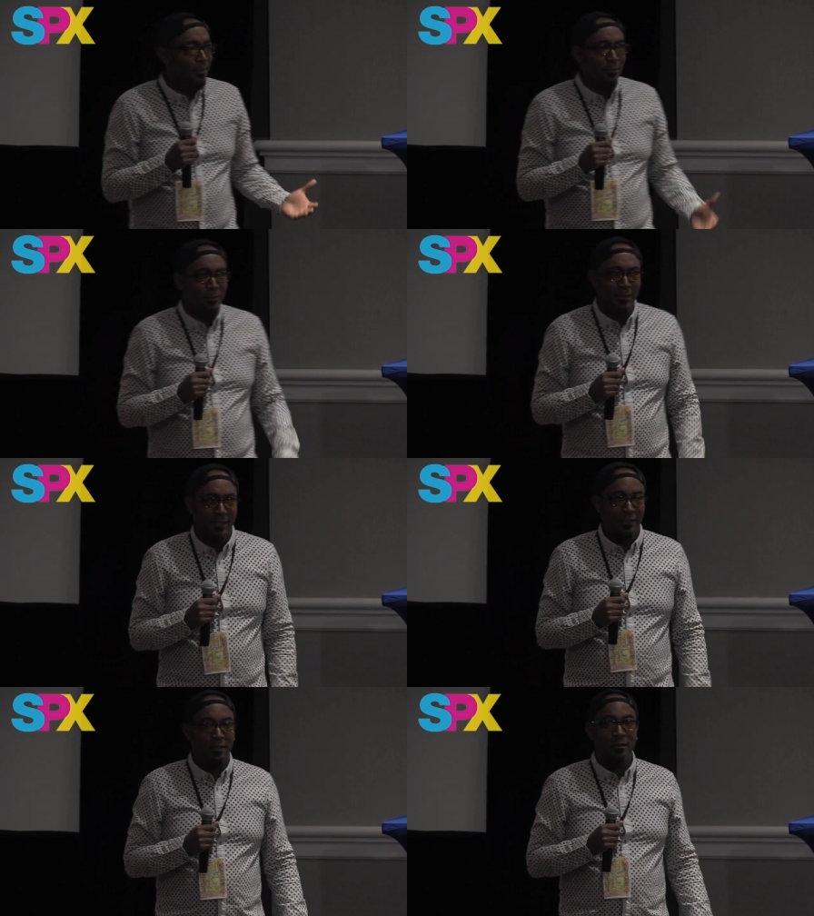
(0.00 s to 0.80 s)
can be
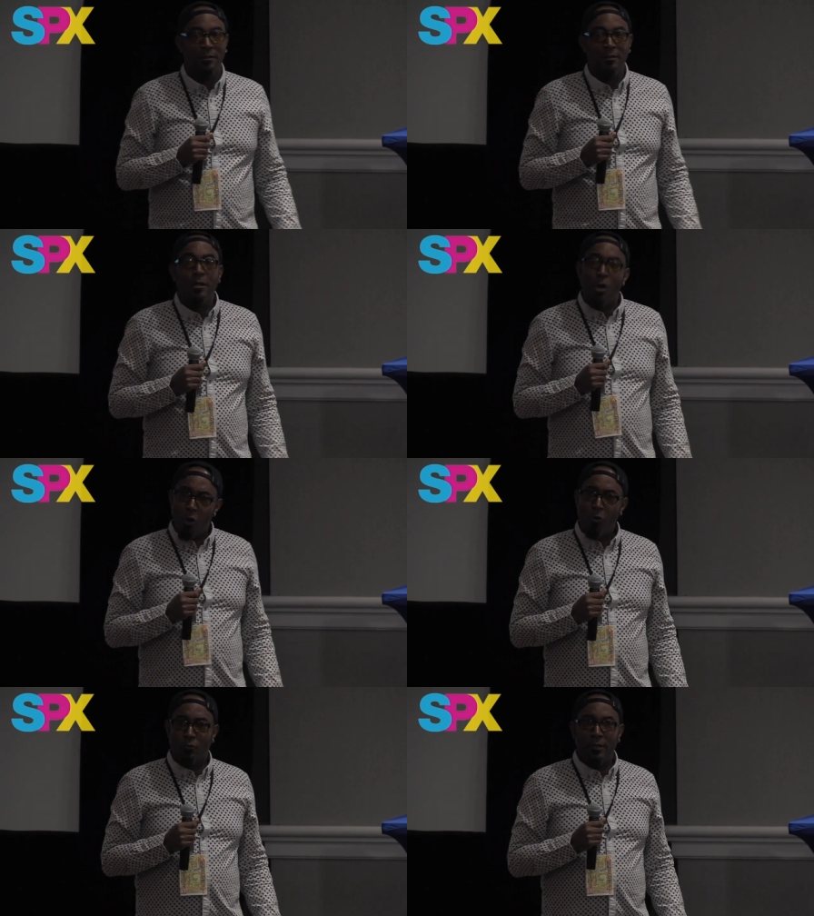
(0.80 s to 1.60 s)
like,
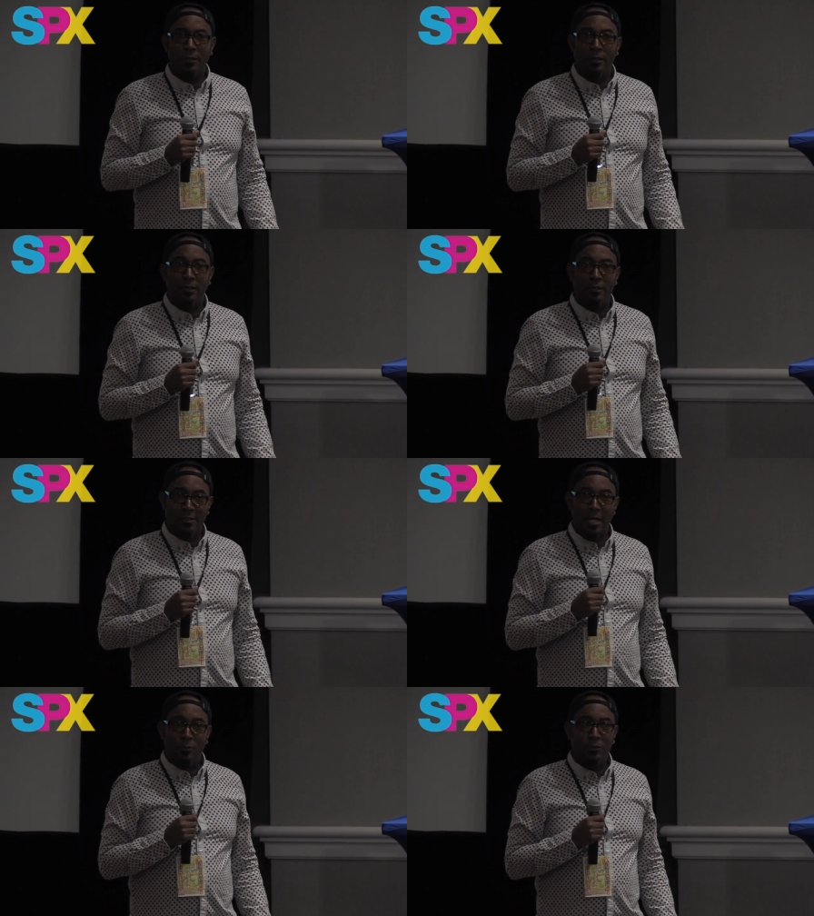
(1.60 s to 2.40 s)
oh, really? Is
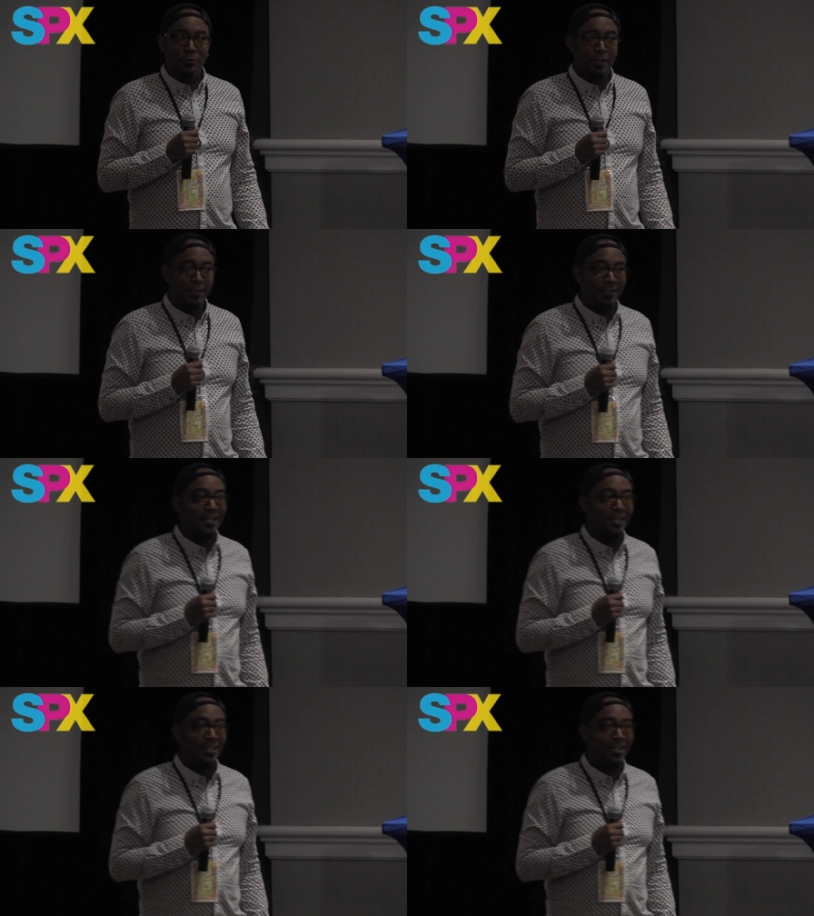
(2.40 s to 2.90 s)
that what you think?